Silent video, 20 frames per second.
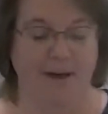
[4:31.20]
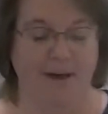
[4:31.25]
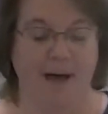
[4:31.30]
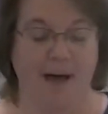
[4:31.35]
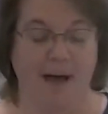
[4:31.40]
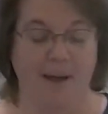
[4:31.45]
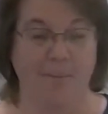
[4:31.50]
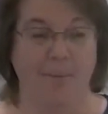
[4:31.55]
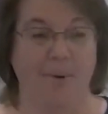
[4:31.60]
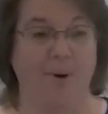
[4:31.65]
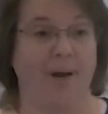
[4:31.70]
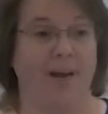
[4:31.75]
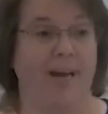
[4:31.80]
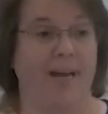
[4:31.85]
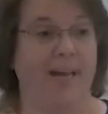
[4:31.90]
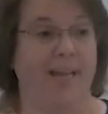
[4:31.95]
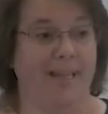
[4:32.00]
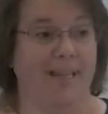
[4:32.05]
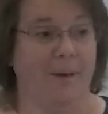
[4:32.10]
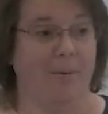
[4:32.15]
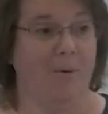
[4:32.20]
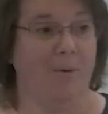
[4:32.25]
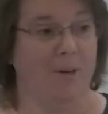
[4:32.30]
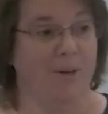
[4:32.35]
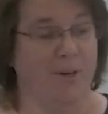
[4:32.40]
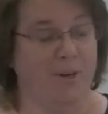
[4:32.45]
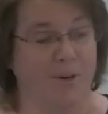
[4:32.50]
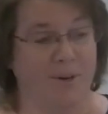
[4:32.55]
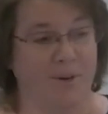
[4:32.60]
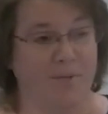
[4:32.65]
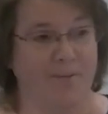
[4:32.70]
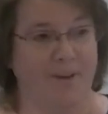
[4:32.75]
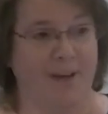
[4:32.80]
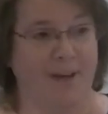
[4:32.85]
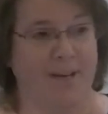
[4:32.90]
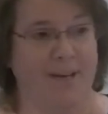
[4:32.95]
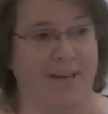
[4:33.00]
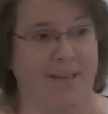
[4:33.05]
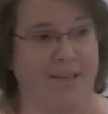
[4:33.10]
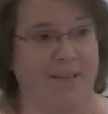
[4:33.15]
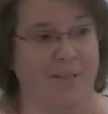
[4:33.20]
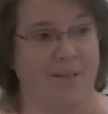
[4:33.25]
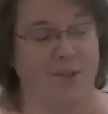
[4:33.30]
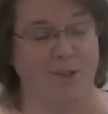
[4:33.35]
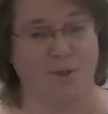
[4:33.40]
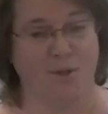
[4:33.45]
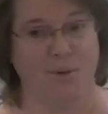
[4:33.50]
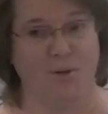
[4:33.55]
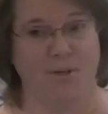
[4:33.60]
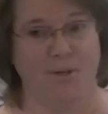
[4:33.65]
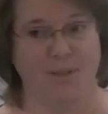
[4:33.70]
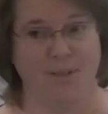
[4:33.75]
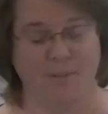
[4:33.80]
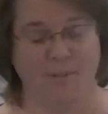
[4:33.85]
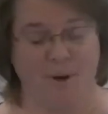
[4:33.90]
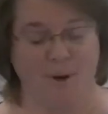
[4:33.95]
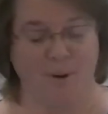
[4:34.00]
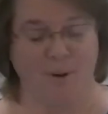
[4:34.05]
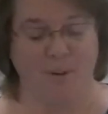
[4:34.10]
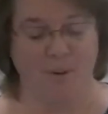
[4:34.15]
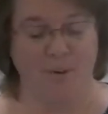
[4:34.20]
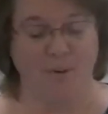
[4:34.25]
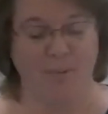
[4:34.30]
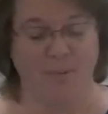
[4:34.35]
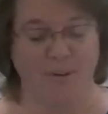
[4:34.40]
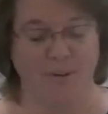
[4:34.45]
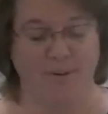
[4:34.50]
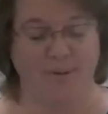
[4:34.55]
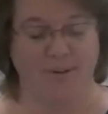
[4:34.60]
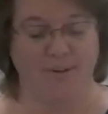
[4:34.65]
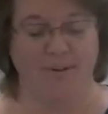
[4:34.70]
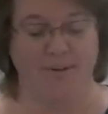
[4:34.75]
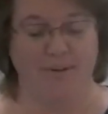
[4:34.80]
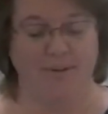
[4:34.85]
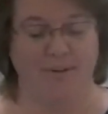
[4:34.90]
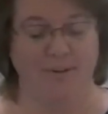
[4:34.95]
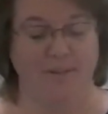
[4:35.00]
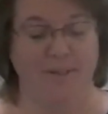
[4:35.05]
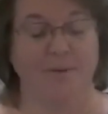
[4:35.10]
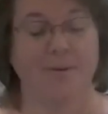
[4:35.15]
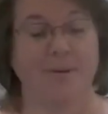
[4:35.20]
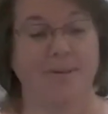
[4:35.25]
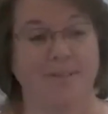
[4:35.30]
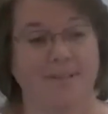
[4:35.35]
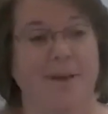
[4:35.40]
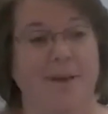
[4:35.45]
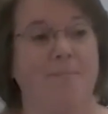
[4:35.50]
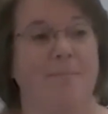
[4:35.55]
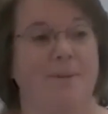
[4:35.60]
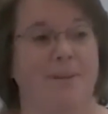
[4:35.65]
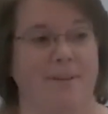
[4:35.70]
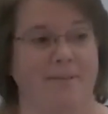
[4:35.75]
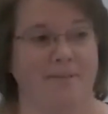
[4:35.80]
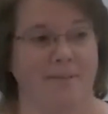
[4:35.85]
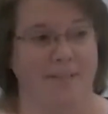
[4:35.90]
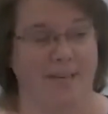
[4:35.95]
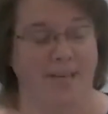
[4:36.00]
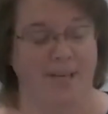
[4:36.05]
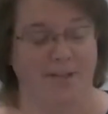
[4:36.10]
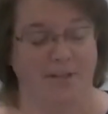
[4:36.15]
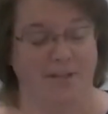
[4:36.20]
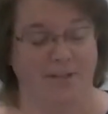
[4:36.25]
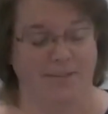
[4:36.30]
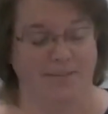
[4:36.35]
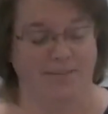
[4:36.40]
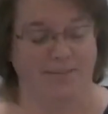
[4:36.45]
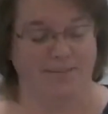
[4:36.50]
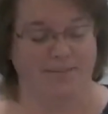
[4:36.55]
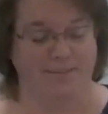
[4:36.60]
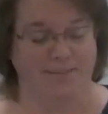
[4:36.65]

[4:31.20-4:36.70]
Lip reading: I pray that when you're invited to join a small group, you accept the invitation.